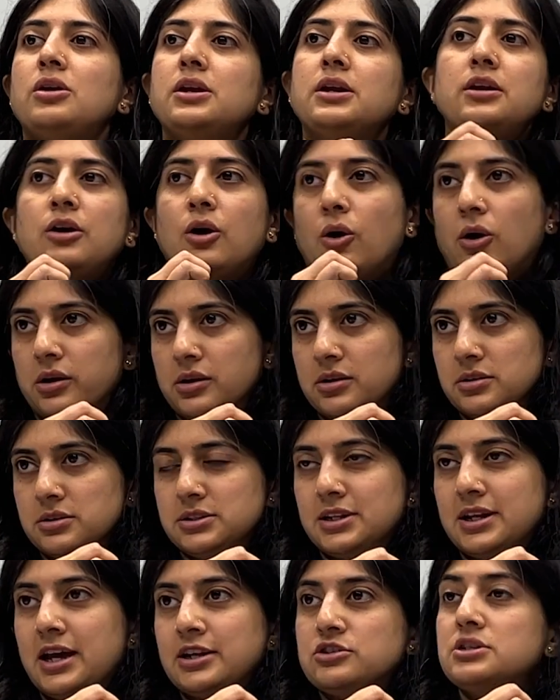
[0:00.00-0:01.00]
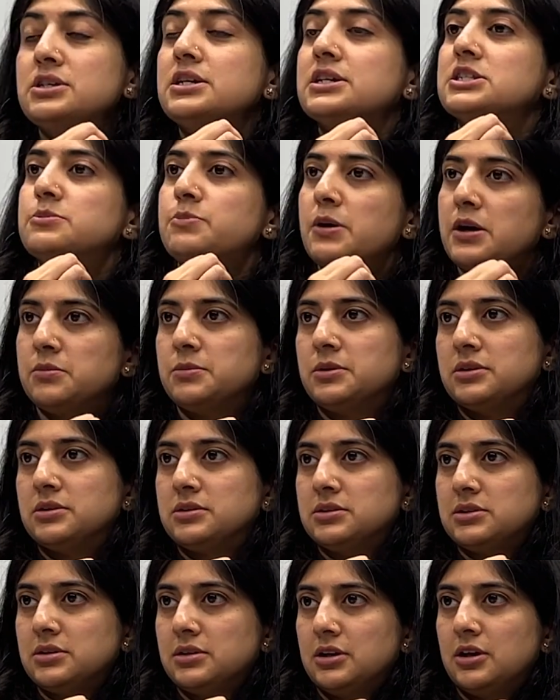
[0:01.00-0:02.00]
little corners and actually
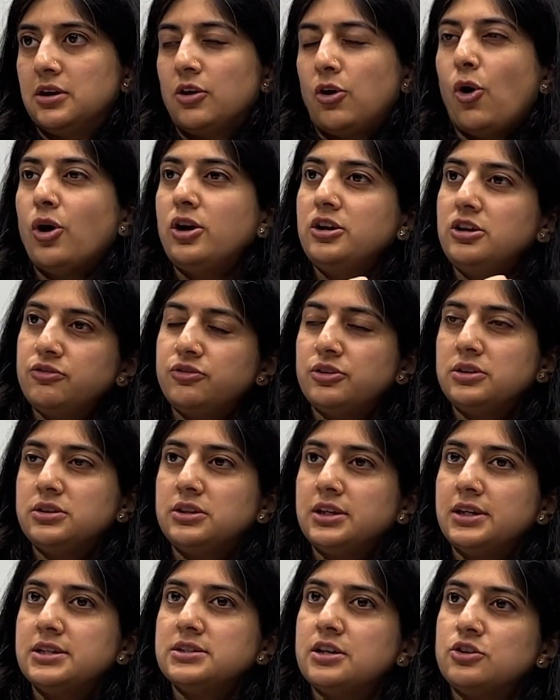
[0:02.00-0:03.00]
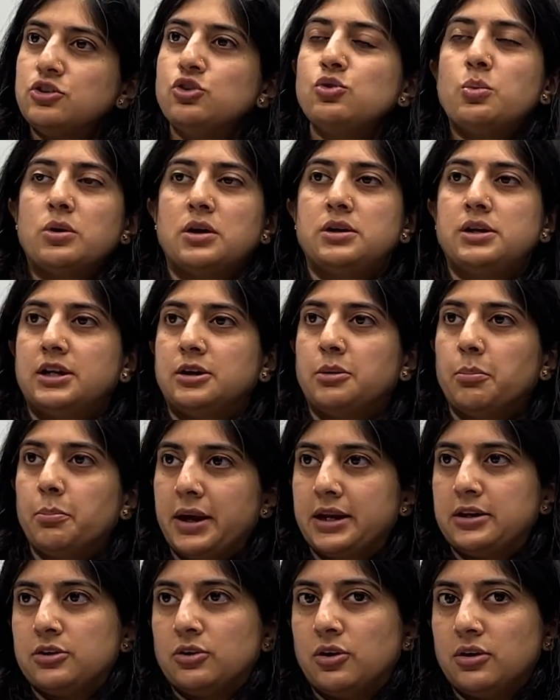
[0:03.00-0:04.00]
experiment on different things that you want to take a
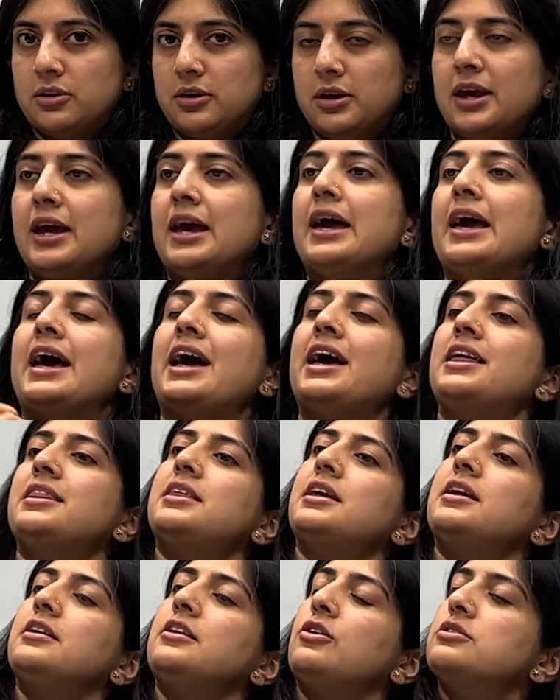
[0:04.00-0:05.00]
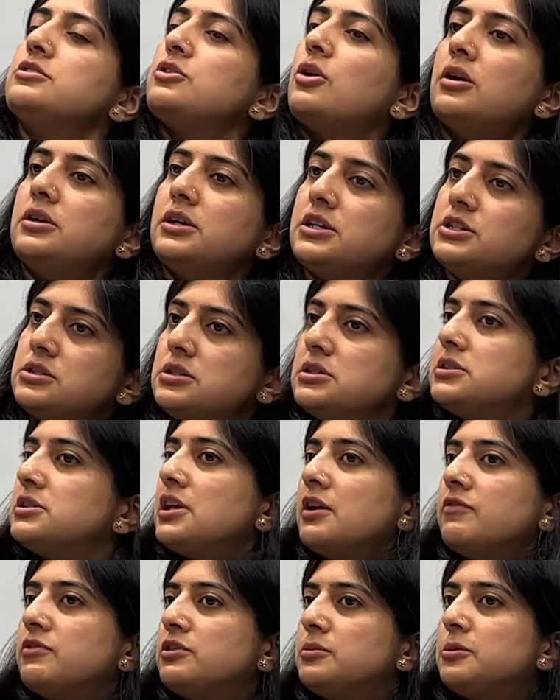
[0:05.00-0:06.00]
bet on? And then consolidation is
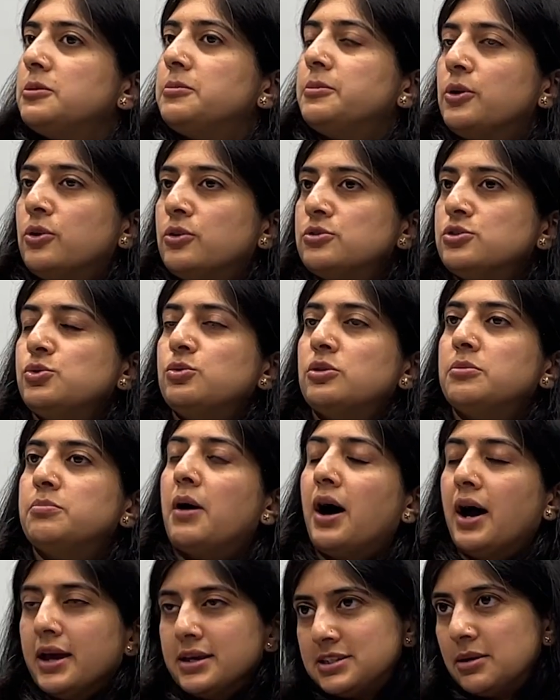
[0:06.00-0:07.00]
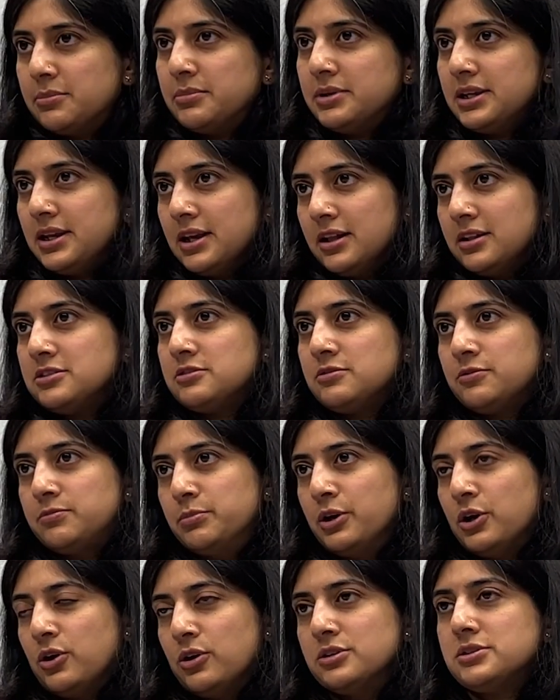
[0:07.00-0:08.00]
inevitable because you will buy somebody else
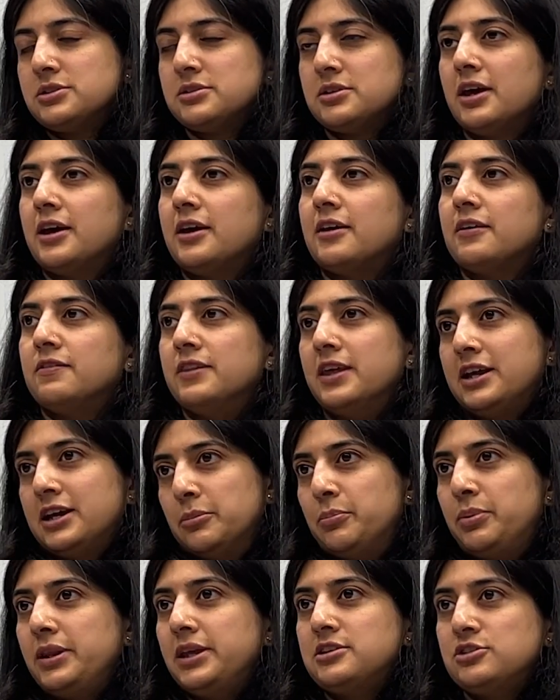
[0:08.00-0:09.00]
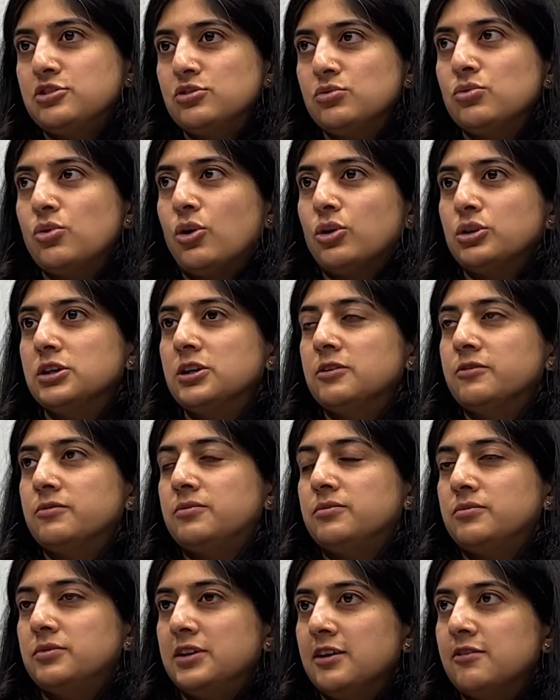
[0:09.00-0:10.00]
because they complete you, or they've
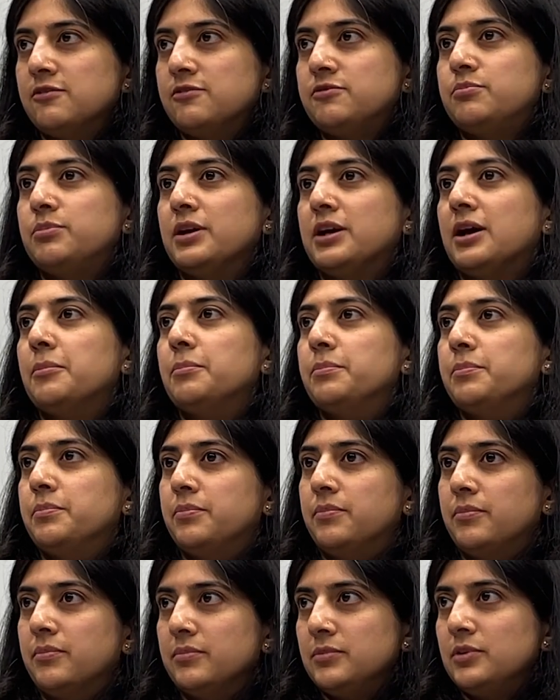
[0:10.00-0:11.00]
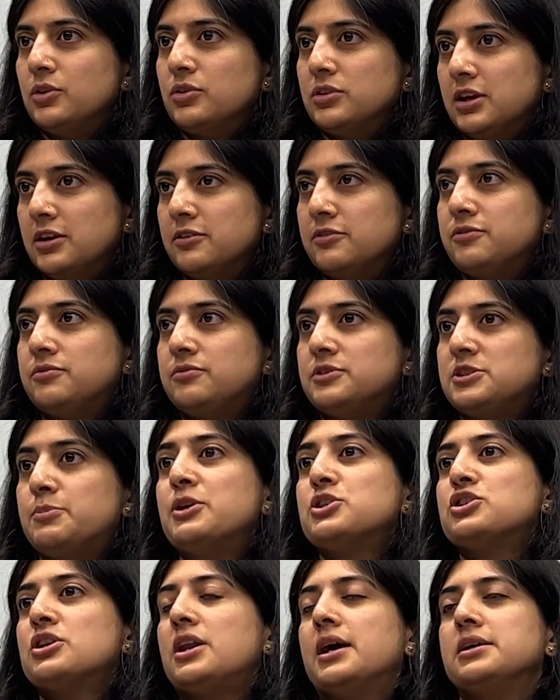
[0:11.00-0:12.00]
become, they have
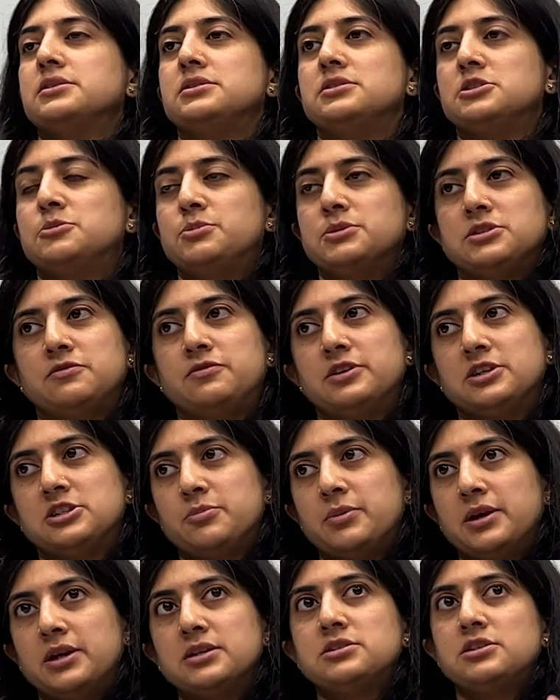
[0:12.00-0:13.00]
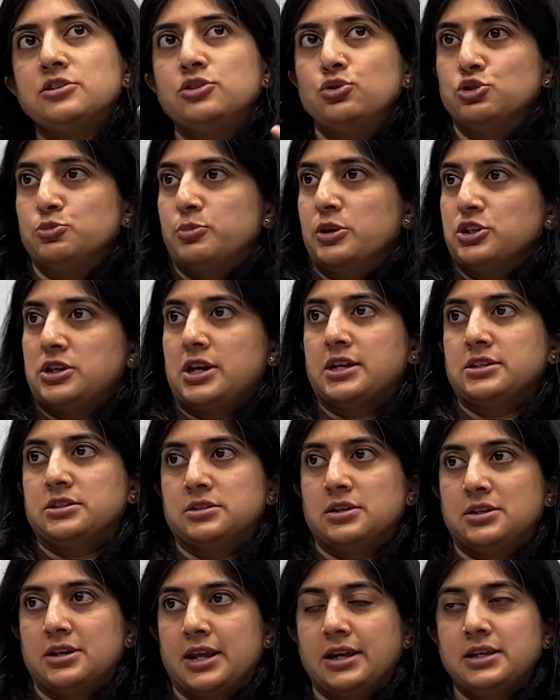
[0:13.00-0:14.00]
specialized in a specific space and you specialize in
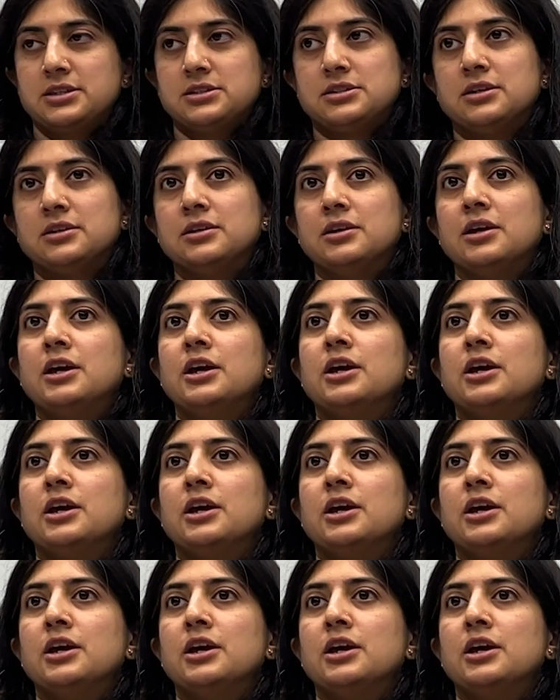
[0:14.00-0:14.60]
the next. And,